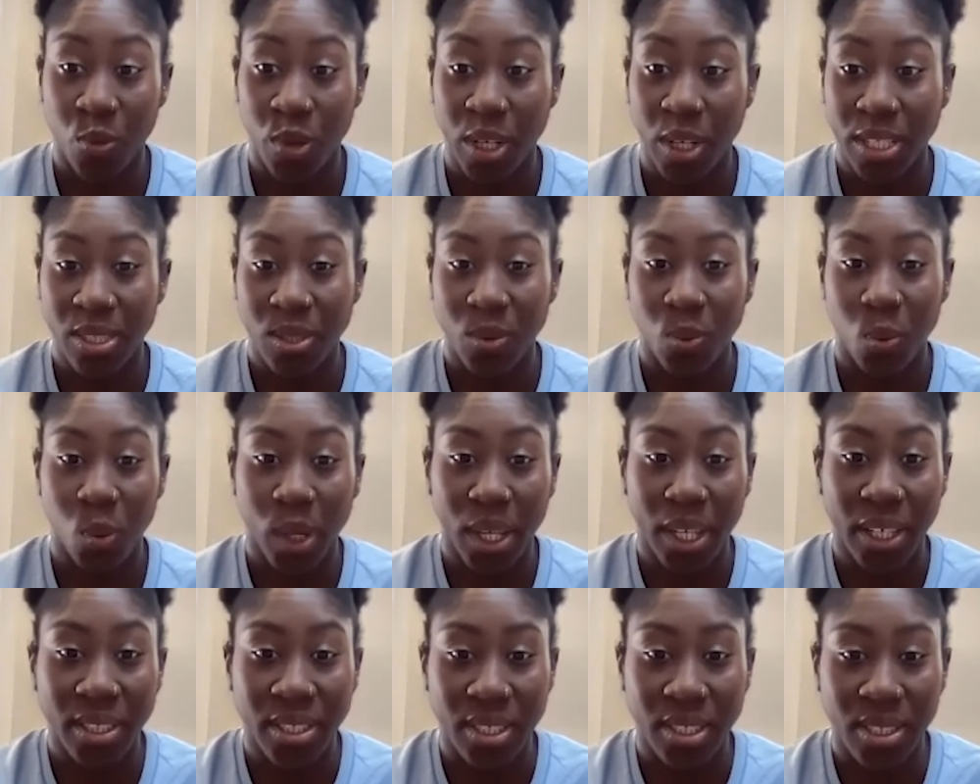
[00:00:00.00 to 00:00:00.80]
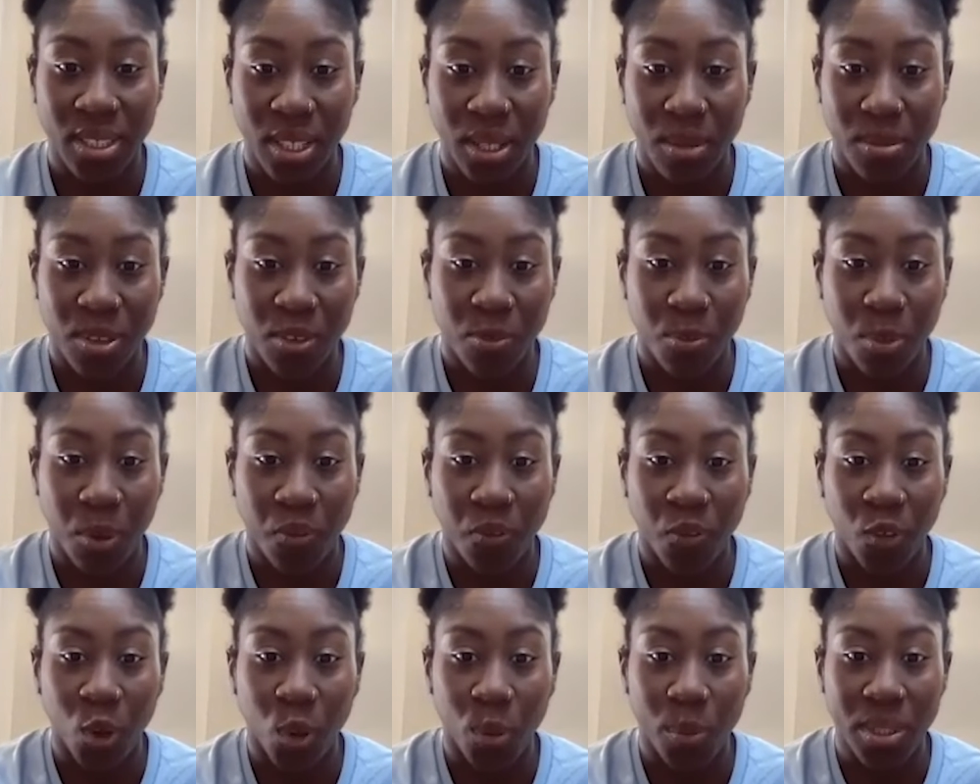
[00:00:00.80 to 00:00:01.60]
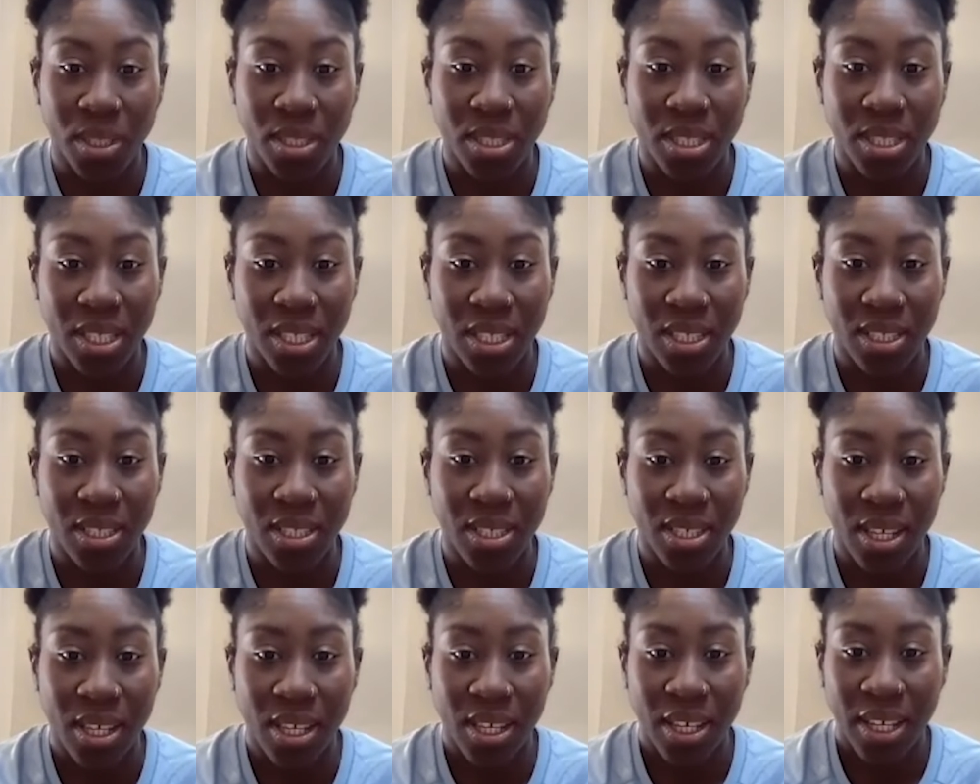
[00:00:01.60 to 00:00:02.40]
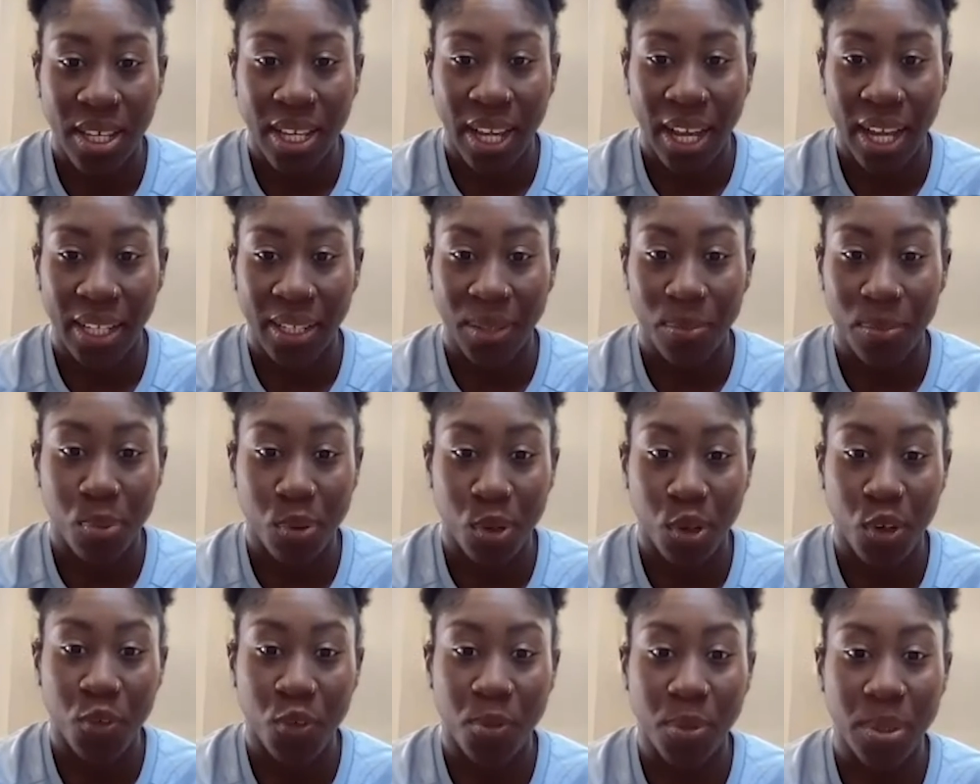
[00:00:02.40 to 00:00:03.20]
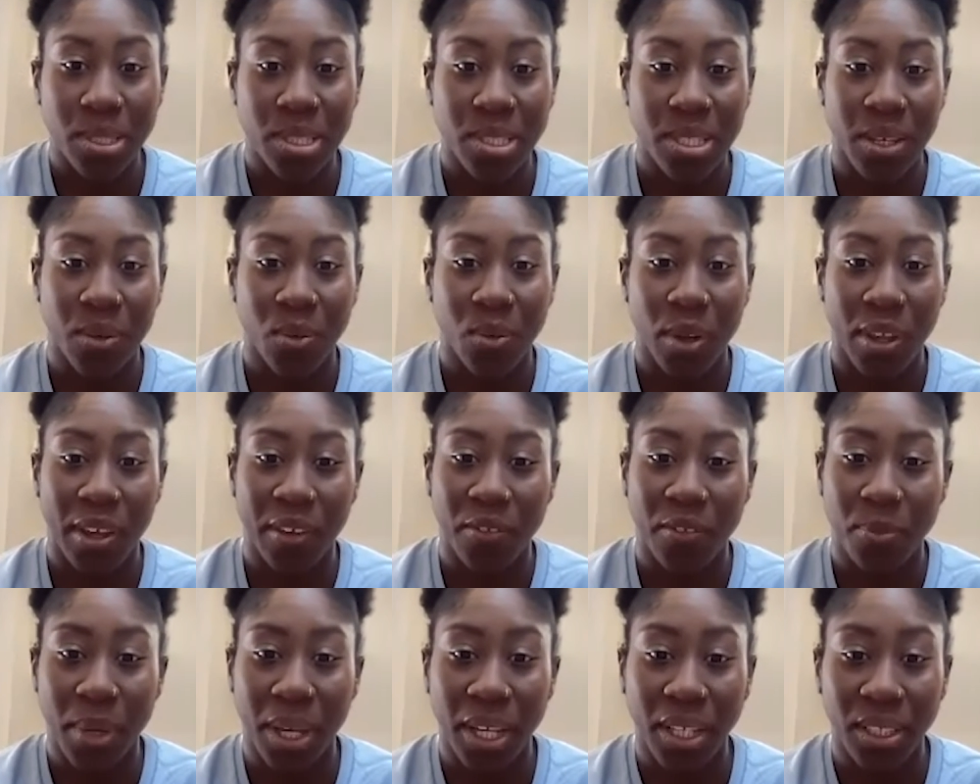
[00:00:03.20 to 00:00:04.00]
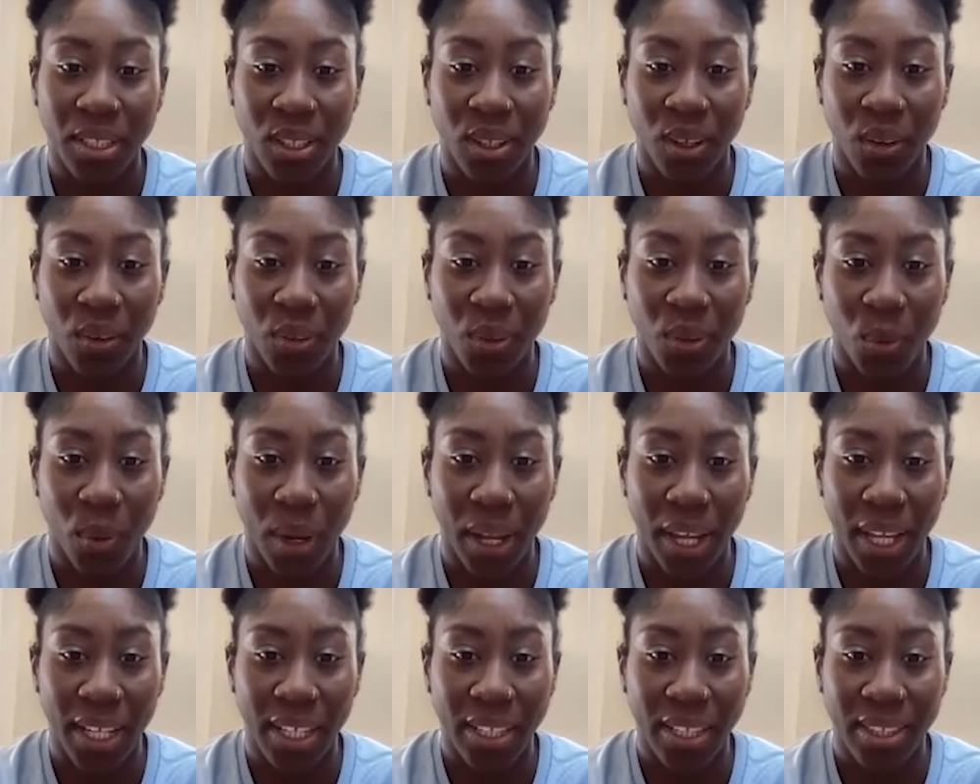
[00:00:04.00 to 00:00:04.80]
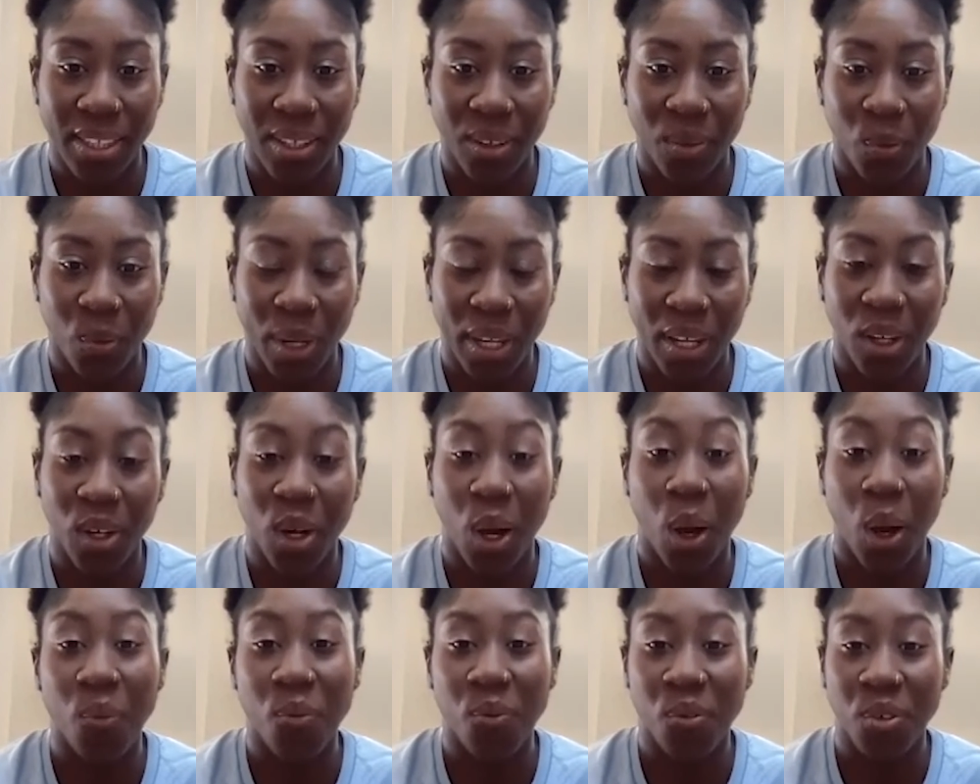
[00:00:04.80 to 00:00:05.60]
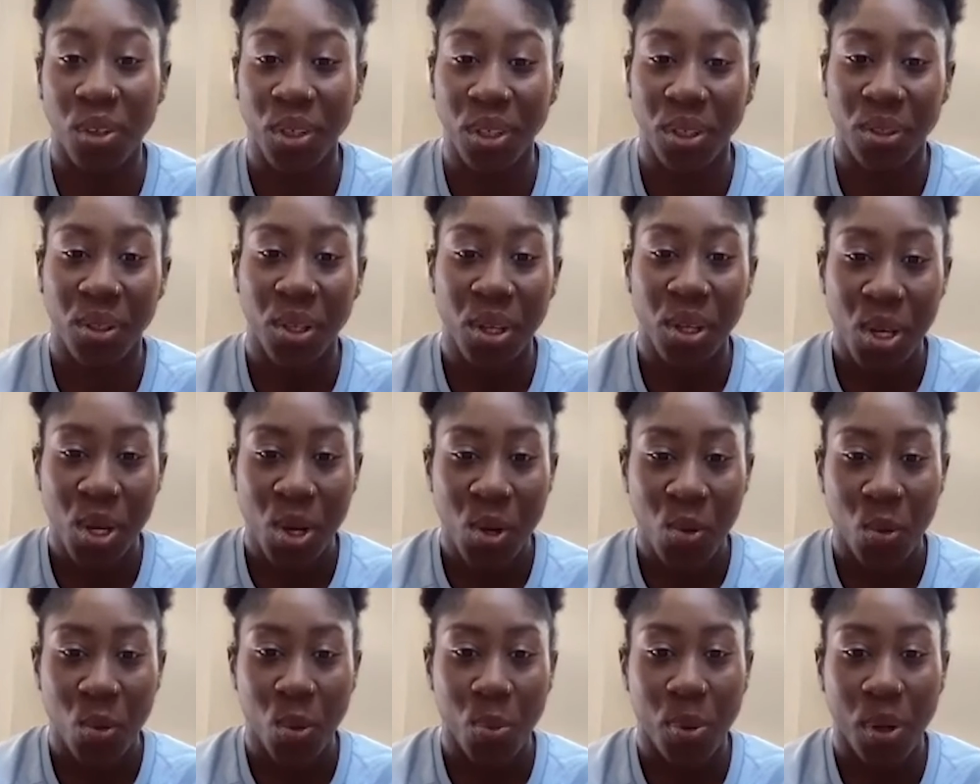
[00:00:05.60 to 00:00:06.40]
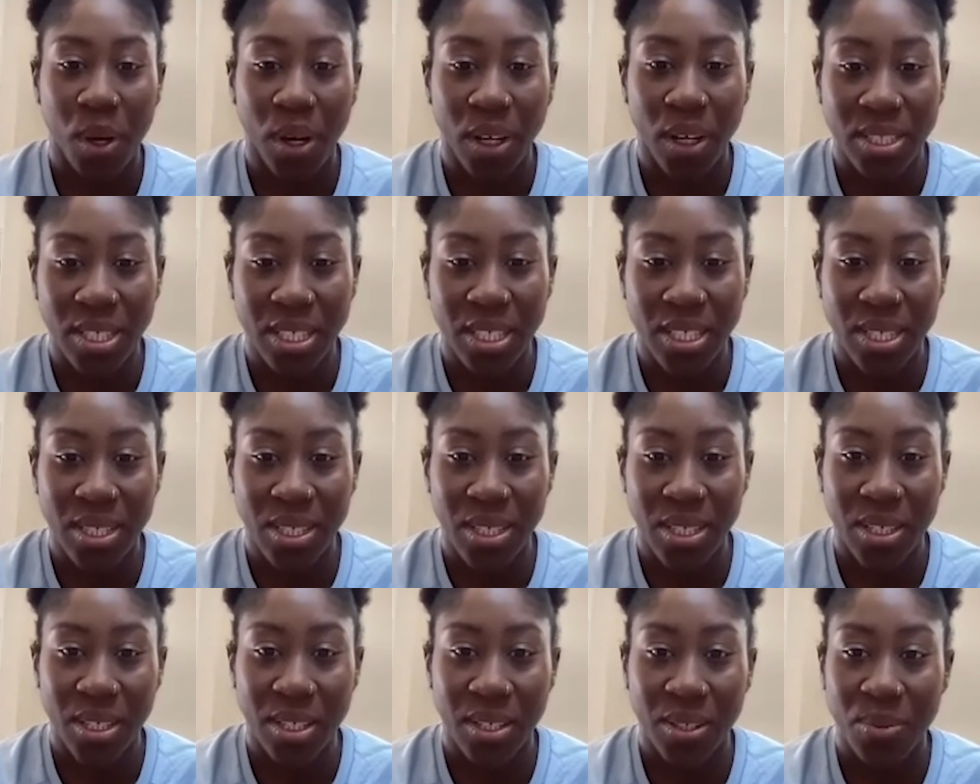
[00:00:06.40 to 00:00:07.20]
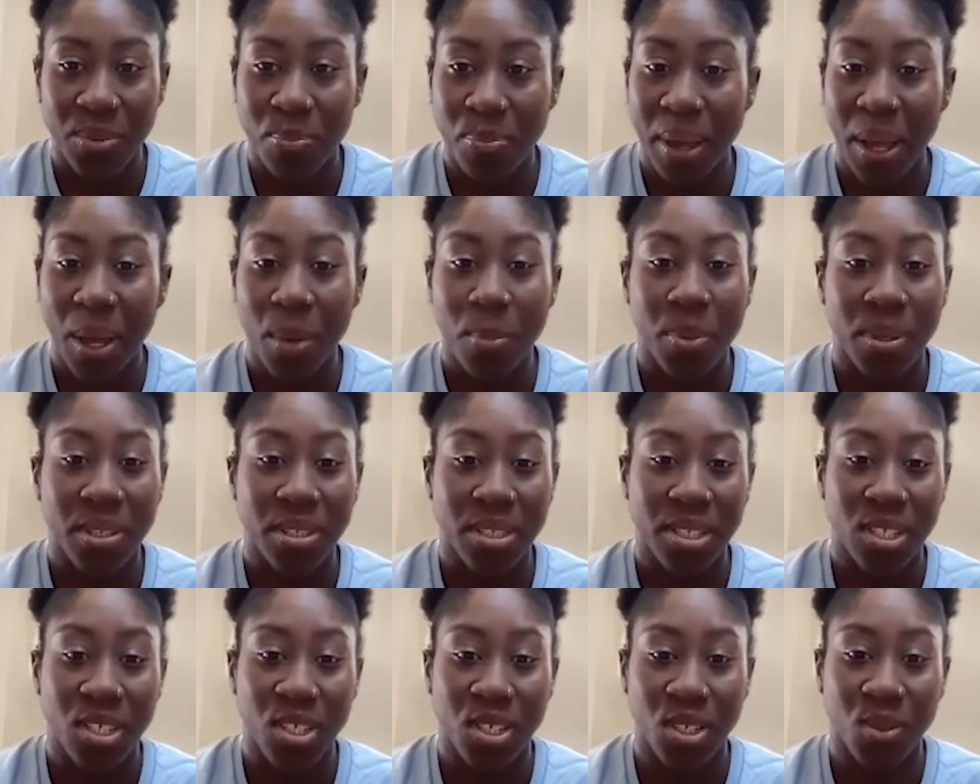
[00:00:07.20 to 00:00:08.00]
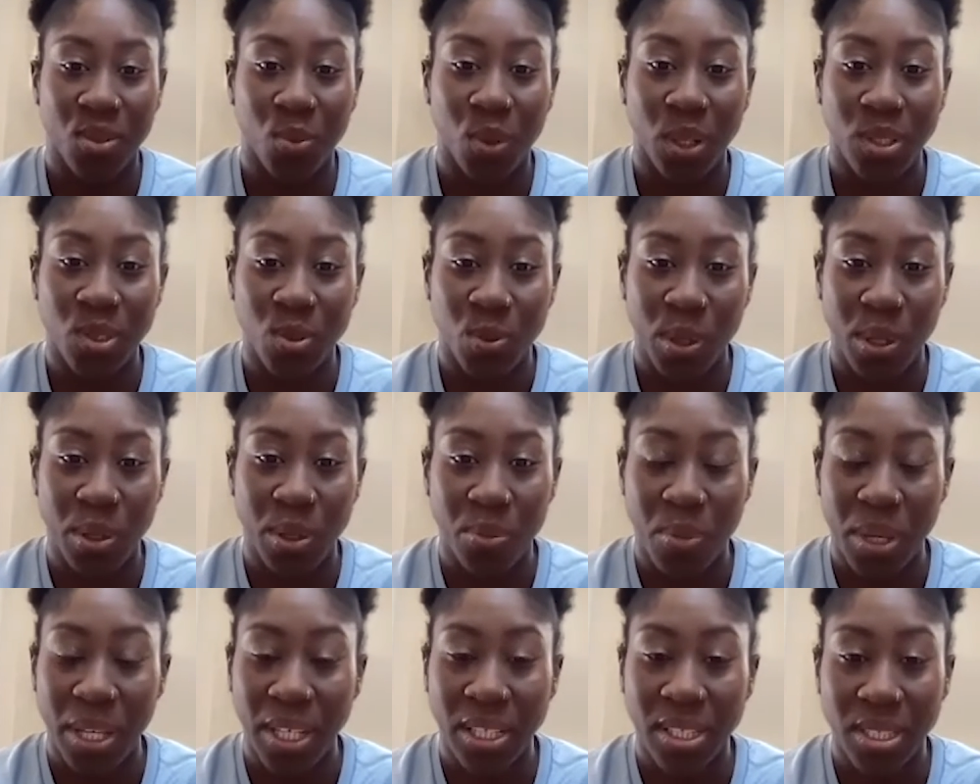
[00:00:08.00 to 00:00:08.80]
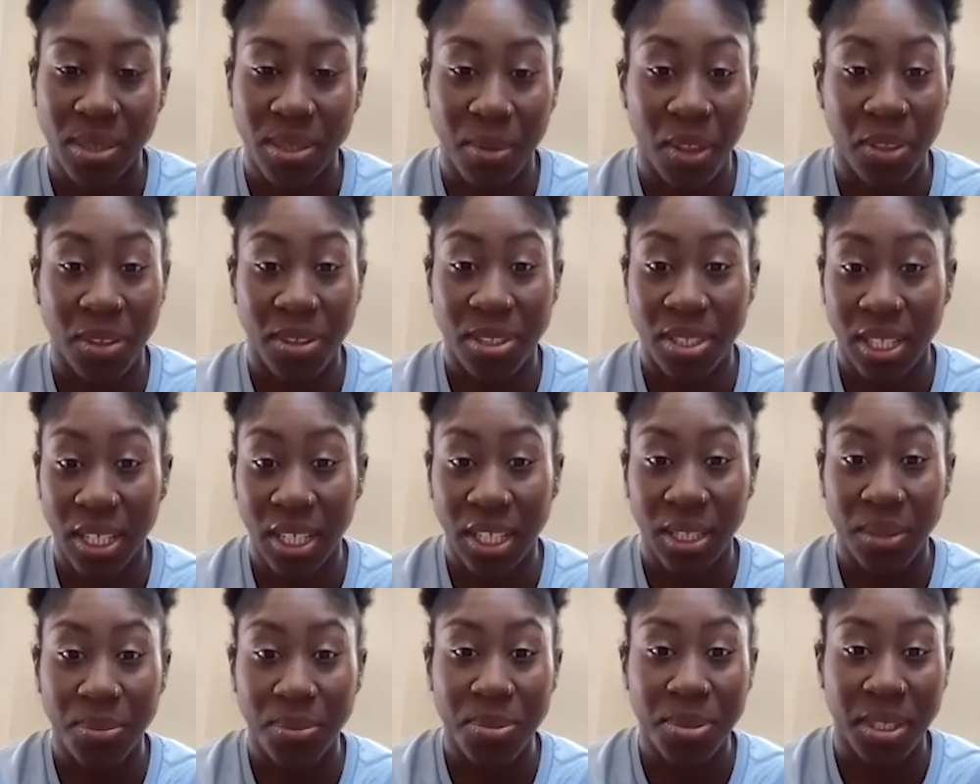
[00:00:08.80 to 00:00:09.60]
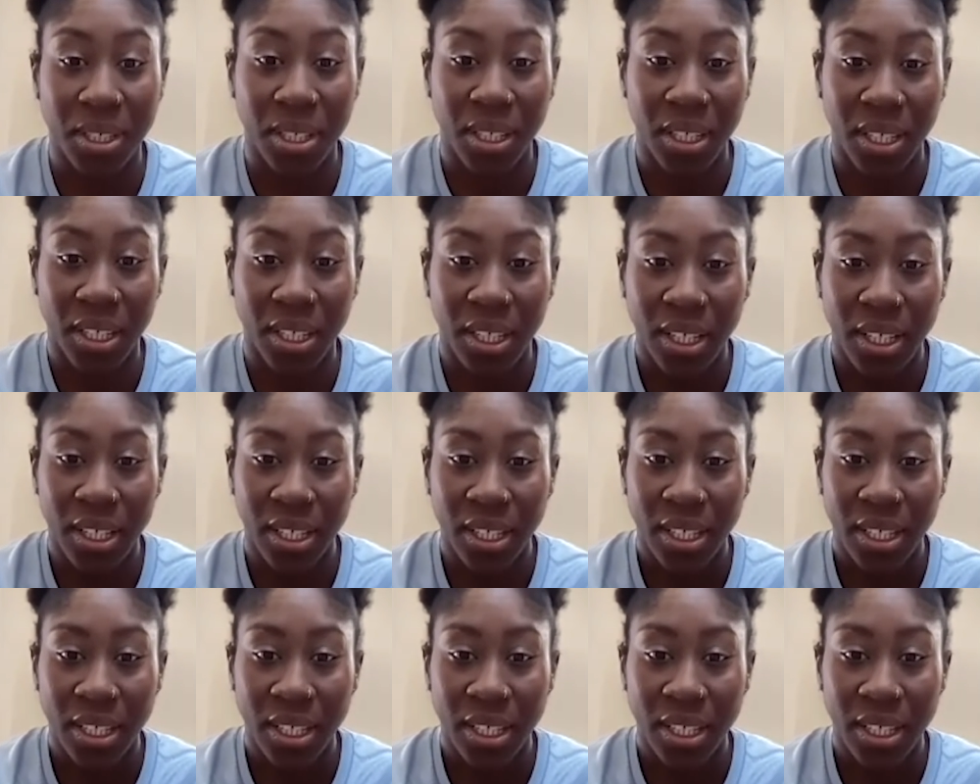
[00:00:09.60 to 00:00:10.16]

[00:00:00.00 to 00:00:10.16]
recent weeks in terms of performances and improvements that we have made along the way that we are confident will put us into better position once we meet some other teams and,